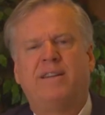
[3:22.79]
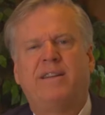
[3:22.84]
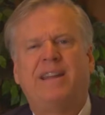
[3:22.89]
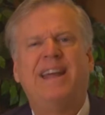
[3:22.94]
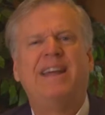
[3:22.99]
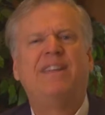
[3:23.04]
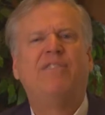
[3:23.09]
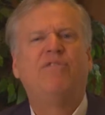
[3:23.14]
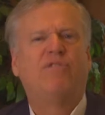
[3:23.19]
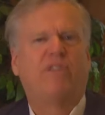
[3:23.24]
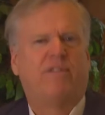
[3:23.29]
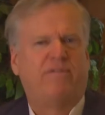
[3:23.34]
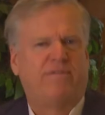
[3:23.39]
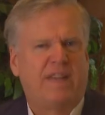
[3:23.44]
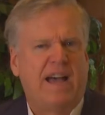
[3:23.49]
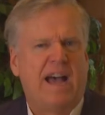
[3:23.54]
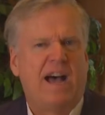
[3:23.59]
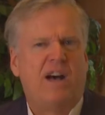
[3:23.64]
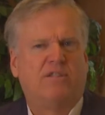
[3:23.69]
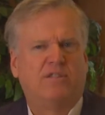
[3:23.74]
tens of
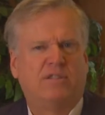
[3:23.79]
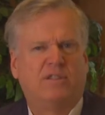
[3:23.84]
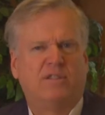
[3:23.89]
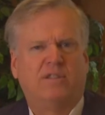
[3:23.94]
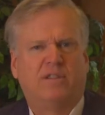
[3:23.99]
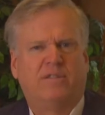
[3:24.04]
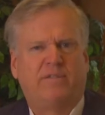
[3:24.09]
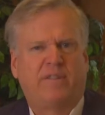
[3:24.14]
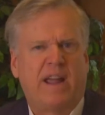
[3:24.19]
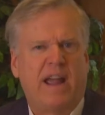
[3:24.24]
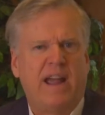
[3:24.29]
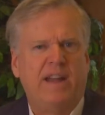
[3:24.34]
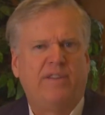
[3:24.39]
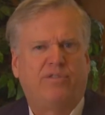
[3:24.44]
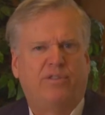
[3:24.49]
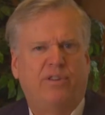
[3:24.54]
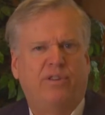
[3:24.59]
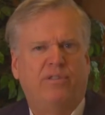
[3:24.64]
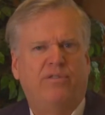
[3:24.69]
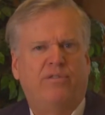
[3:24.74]
thousands of
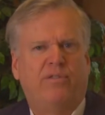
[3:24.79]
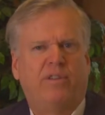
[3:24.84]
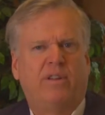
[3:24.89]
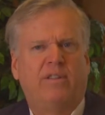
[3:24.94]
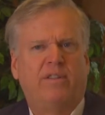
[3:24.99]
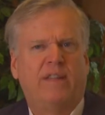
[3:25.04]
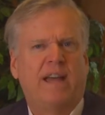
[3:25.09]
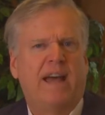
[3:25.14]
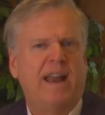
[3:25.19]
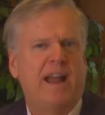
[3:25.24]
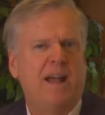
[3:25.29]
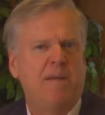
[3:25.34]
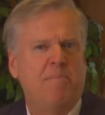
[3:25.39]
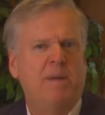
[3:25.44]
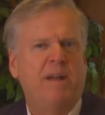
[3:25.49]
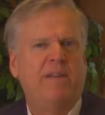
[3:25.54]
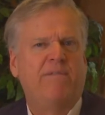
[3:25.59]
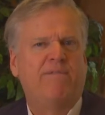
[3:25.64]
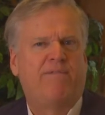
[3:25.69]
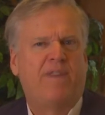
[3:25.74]
cases that have
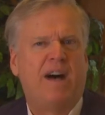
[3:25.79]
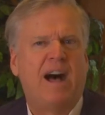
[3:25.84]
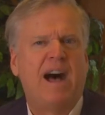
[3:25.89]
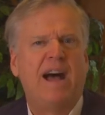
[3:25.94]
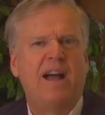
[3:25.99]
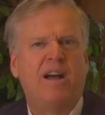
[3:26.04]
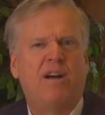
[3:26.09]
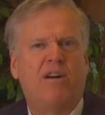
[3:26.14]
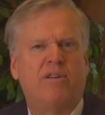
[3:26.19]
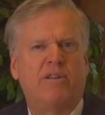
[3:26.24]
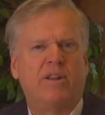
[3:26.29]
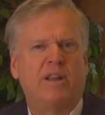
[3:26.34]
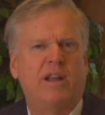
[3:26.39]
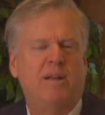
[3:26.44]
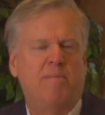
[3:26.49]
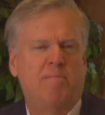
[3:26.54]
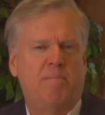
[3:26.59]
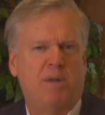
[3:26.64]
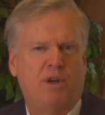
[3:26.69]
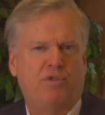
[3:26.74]
been filed
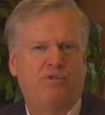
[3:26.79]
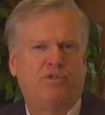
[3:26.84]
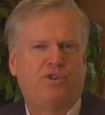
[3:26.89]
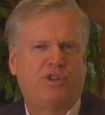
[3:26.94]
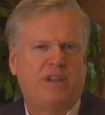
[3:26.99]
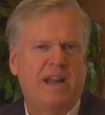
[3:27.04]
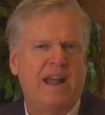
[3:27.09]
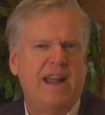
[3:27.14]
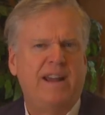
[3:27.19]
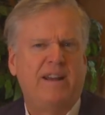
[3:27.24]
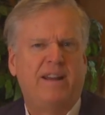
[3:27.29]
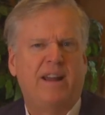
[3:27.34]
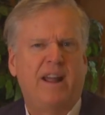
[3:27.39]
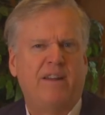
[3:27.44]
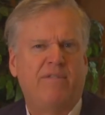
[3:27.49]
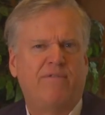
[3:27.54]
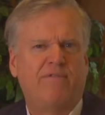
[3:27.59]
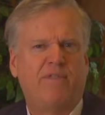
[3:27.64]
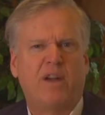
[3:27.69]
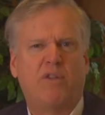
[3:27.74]
in both state
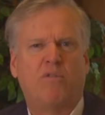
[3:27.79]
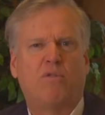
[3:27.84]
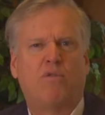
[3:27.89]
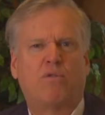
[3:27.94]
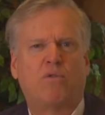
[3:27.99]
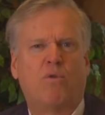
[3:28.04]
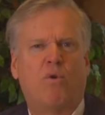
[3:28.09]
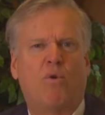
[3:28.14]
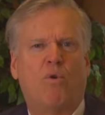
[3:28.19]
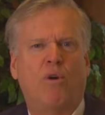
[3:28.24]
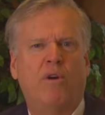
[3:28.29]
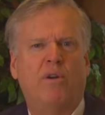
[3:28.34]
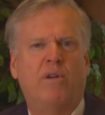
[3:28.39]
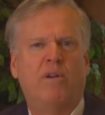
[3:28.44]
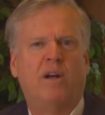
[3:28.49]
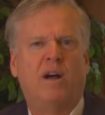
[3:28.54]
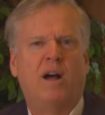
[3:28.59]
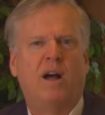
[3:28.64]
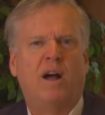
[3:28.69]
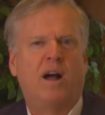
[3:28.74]
and federal
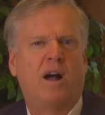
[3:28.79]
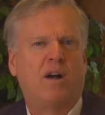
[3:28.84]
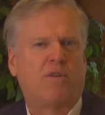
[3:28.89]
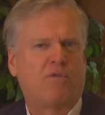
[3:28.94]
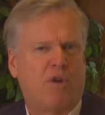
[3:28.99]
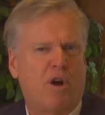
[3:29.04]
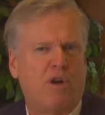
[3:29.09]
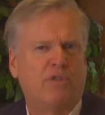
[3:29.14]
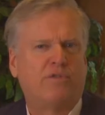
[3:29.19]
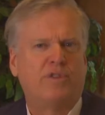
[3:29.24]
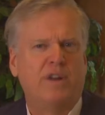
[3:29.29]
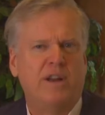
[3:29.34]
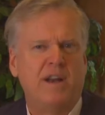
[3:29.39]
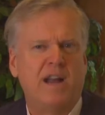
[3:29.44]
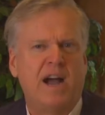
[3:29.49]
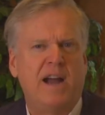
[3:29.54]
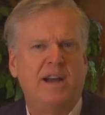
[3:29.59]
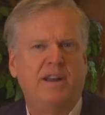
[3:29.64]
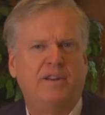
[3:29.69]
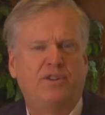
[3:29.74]
court uh, across the
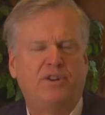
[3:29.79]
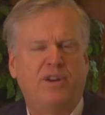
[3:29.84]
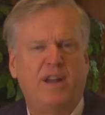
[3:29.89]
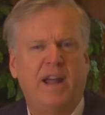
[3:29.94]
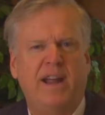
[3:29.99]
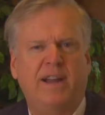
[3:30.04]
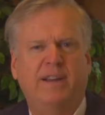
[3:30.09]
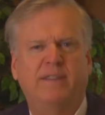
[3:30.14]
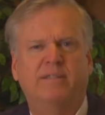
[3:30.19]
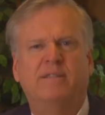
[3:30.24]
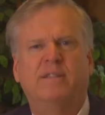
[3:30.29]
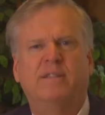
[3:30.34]
United States.